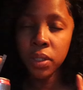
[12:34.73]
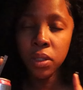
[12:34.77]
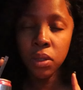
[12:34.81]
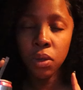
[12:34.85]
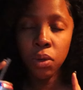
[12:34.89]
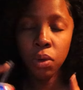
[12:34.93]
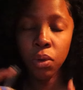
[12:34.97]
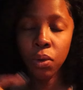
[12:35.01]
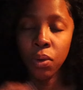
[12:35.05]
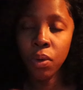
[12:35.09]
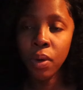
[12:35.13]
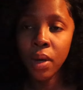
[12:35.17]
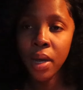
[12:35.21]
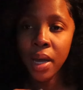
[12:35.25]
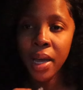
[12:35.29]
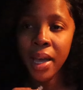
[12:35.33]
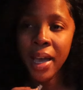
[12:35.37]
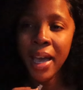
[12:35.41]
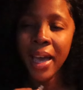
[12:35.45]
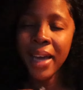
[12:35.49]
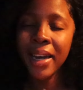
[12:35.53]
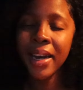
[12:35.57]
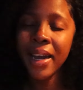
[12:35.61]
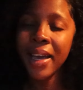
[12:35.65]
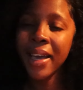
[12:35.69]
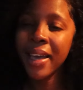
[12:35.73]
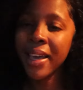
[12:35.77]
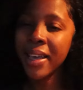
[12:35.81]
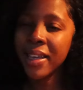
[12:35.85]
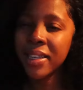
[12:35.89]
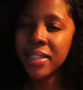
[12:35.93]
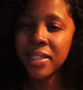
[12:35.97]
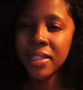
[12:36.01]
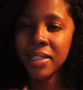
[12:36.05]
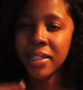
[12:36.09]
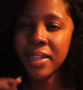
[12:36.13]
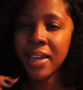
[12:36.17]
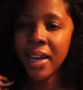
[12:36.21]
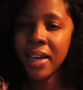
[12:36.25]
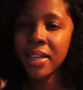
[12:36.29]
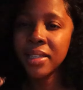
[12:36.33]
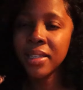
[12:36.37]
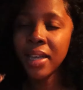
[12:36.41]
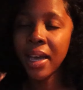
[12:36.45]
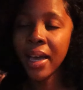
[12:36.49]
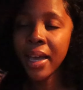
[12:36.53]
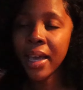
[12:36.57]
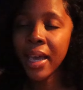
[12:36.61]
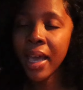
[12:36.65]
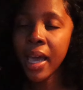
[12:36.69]
So, and I hate it
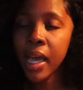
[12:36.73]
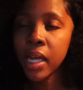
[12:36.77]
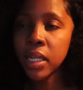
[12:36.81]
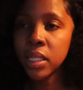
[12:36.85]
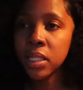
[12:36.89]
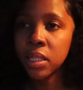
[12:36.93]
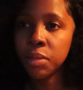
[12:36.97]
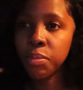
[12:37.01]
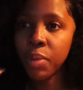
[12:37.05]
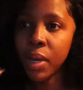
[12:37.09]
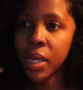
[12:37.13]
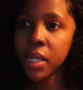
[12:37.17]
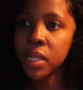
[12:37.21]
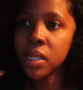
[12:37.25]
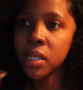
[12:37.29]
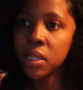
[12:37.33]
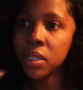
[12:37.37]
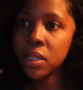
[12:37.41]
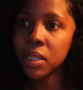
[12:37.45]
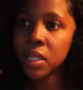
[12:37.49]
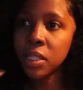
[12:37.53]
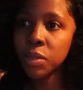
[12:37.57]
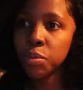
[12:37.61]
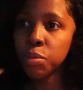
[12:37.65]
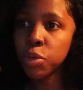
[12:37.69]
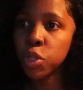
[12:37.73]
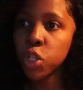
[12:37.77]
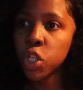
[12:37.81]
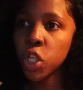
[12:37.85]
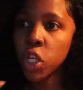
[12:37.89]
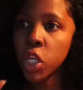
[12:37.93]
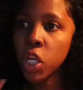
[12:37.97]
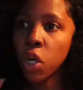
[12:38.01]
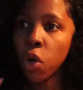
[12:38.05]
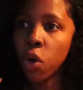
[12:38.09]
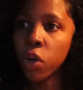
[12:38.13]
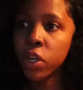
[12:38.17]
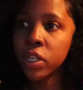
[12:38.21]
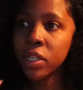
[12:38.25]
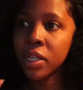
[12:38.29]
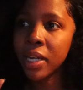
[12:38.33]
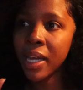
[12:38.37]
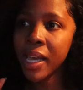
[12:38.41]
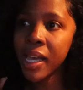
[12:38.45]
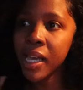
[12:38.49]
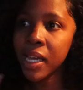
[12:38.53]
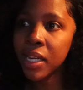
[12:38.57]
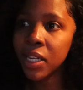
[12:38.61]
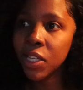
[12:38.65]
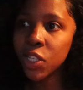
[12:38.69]
guys, I hate dependency, especially on
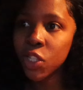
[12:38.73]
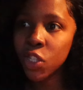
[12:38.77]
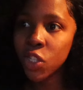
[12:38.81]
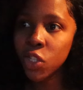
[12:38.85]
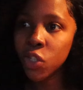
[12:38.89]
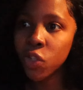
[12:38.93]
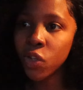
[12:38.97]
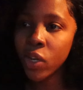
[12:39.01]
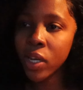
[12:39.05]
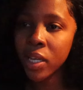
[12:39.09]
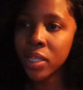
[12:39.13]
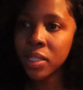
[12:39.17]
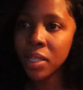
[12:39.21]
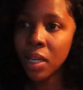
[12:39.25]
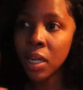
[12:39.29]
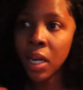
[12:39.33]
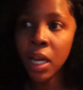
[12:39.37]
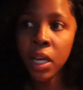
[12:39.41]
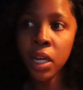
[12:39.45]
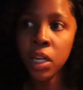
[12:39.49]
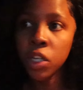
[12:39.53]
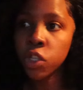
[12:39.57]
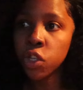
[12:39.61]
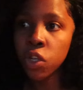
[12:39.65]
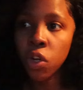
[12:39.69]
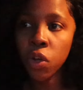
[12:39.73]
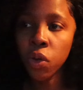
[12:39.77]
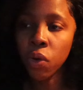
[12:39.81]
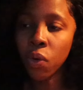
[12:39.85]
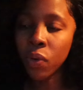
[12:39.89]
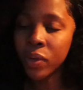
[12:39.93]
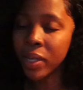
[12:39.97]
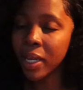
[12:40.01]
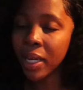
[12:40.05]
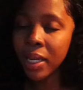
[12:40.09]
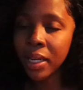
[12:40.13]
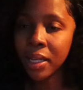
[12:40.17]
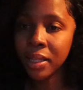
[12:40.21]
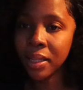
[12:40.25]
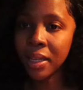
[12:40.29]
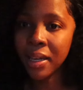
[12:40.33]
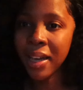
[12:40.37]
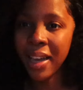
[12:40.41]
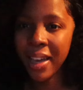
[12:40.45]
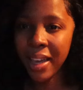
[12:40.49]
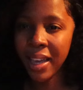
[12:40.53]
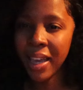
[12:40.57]
energy drinks, like literally on anything.